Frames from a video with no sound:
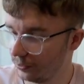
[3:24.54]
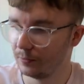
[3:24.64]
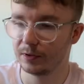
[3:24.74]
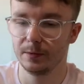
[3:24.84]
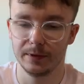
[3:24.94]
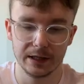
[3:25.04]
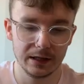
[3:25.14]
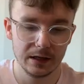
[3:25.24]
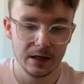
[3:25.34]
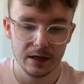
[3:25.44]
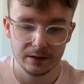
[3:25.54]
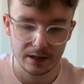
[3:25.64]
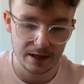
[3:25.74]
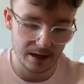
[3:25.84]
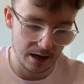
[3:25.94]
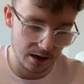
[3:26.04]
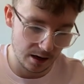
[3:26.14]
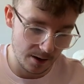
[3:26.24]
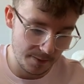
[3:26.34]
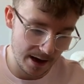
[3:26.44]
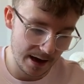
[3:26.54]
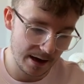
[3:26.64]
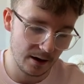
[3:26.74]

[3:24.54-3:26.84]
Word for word: were going to be. They are a pair